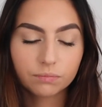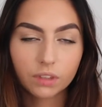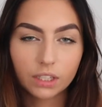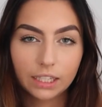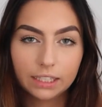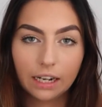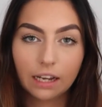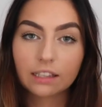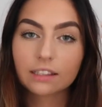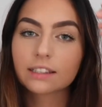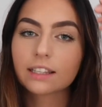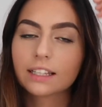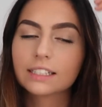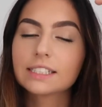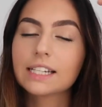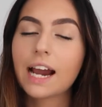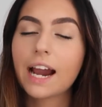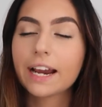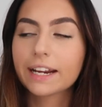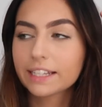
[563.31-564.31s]
like the
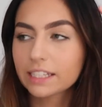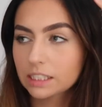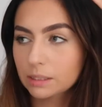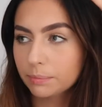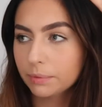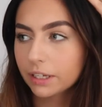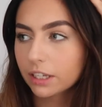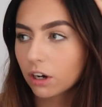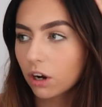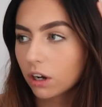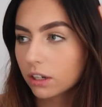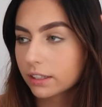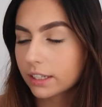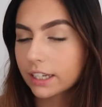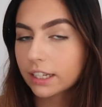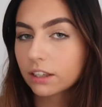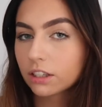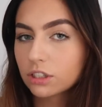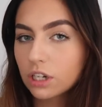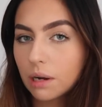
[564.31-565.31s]
tiniest bit on
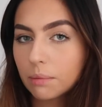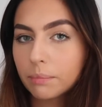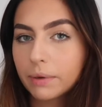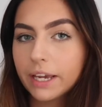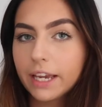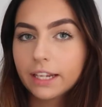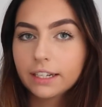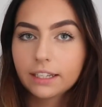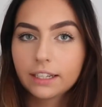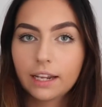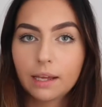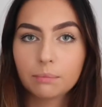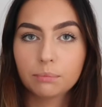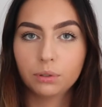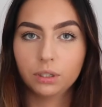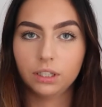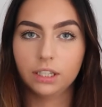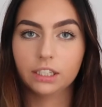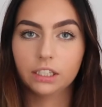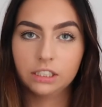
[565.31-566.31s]
like the top of my head, and I
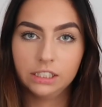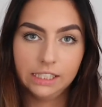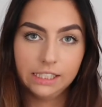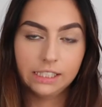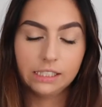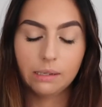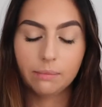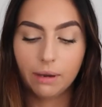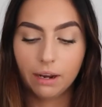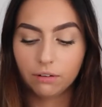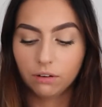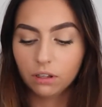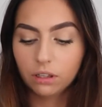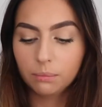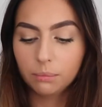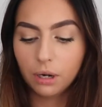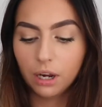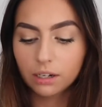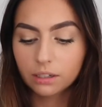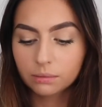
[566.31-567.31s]
put like a decent amount on
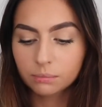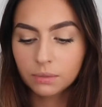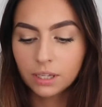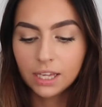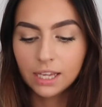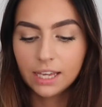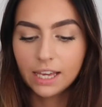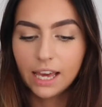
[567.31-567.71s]
the bottom,